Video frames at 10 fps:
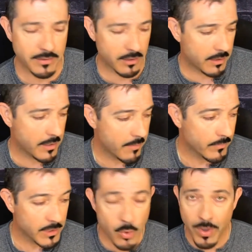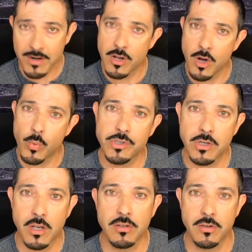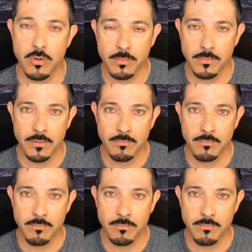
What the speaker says: here. You want to know what you can do?